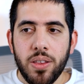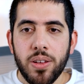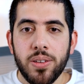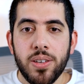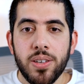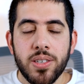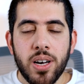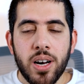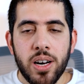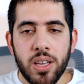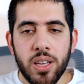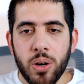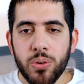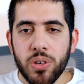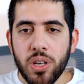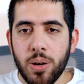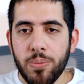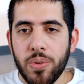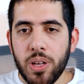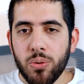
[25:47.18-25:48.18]
the desired
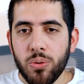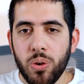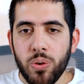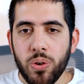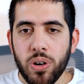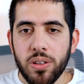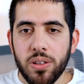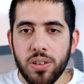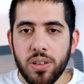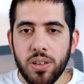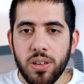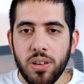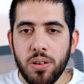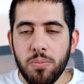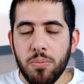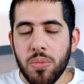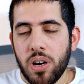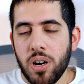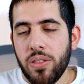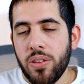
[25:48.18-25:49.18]
outcome that we want.
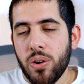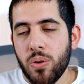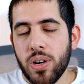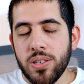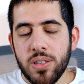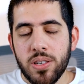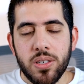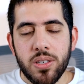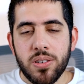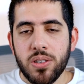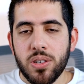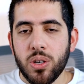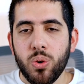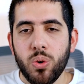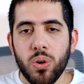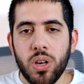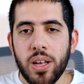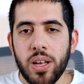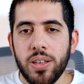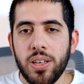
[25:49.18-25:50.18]
But otherwise, it's just a
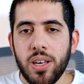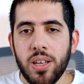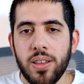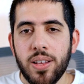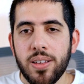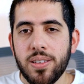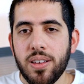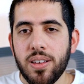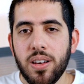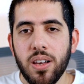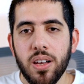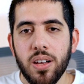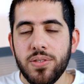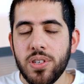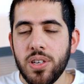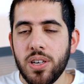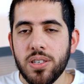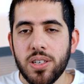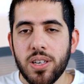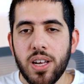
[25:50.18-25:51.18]
cool idea that
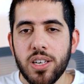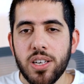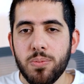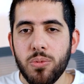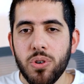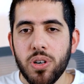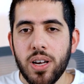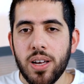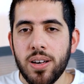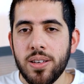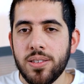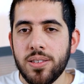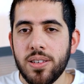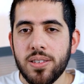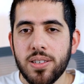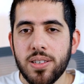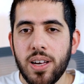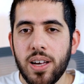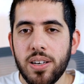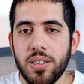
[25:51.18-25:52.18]
lives in a sketchbook and it's a
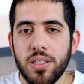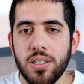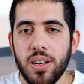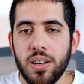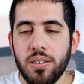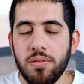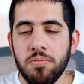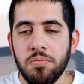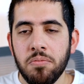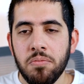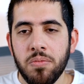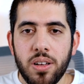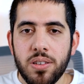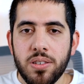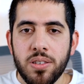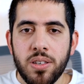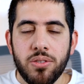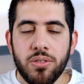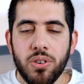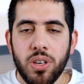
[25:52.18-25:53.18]
sketch and
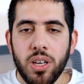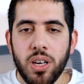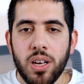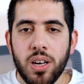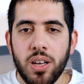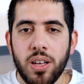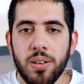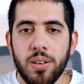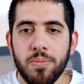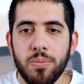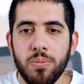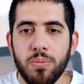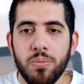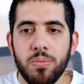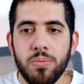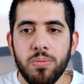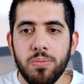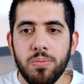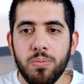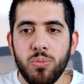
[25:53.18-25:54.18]
it's not really going to
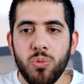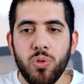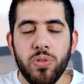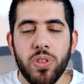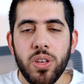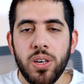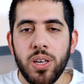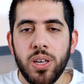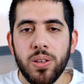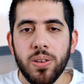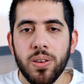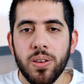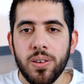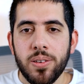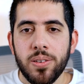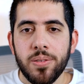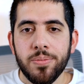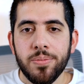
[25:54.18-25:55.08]
move the needle.